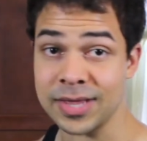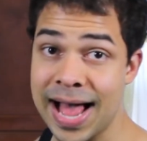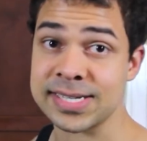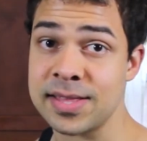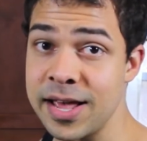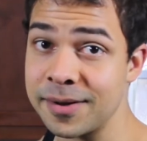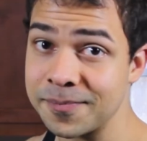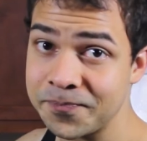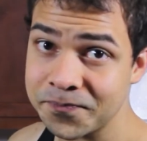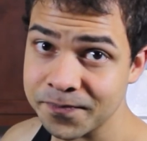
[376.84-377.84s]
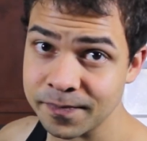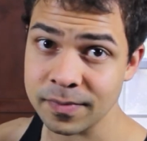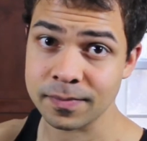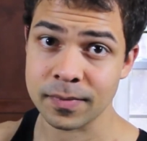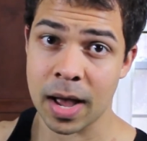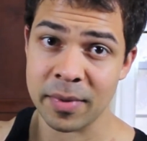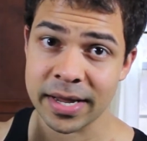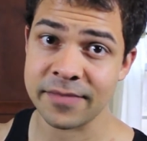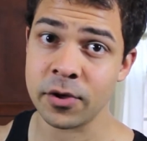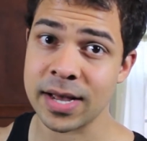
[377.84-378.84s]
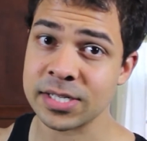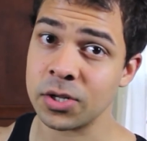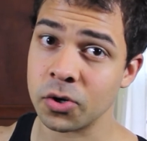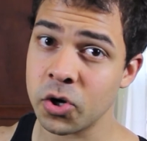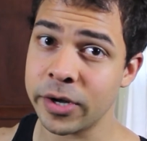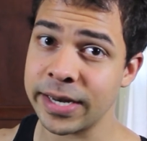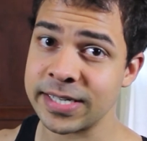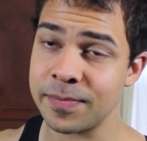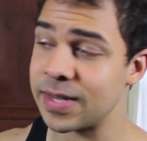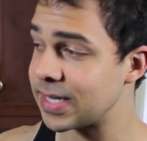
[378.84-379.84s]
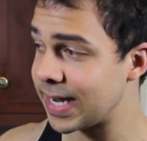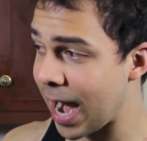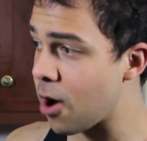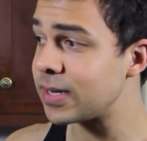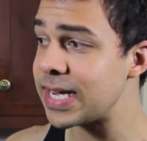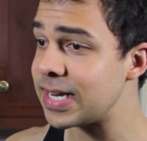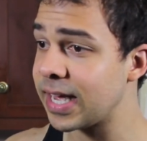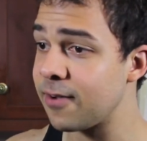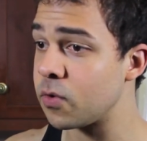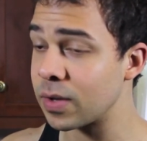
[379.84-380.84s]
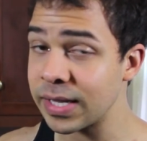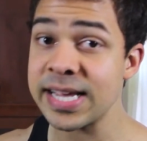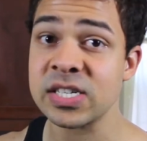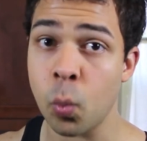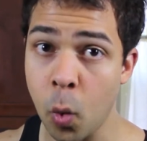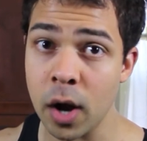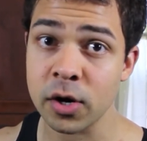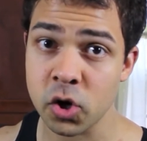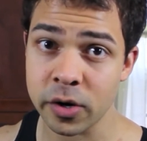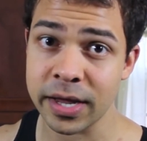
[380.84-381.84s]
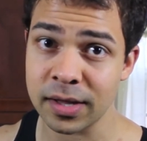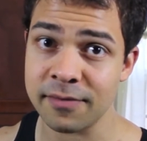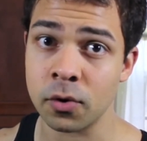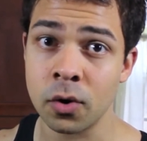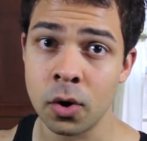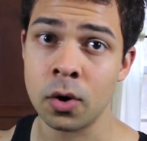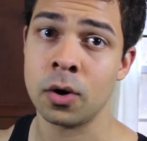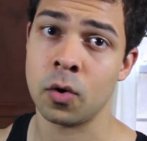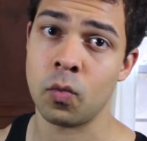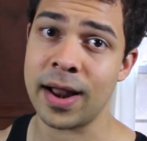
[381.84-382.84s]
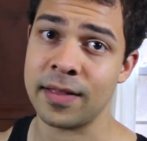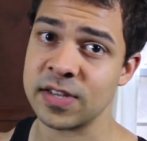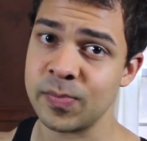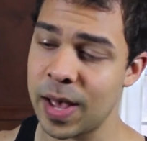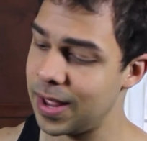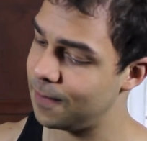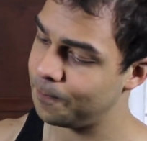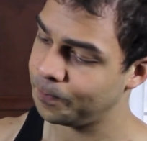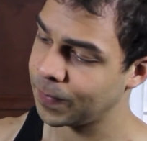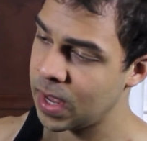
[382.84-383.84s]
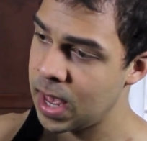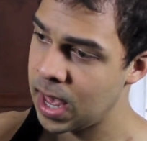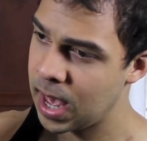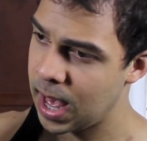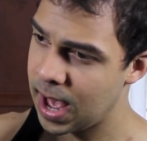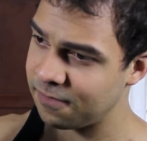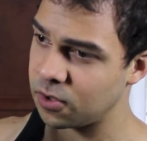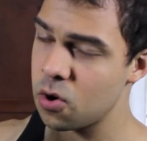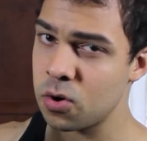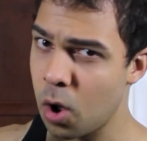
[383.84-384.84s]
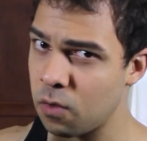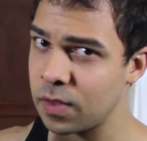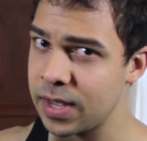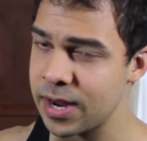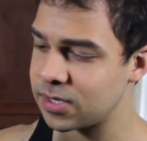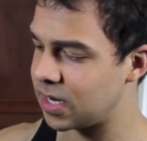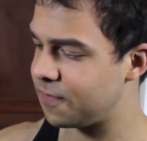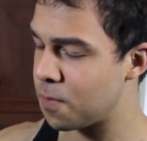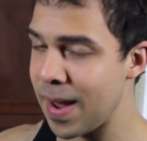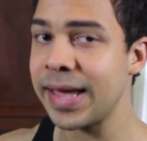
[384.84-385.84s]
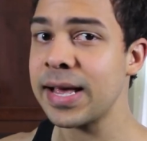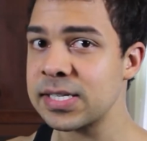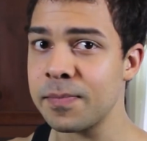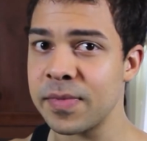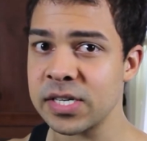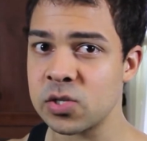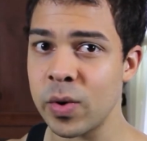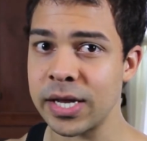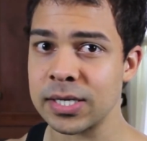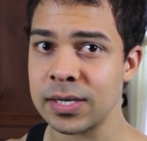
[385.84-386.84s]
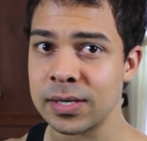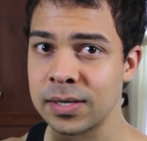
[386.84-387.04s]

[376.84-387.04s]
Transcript: last thing. I'm going to give you guys a little cooking tip that's guaranteed to give you at least one cooking level right on the spot. I've learned over the years that if you're making something sweet,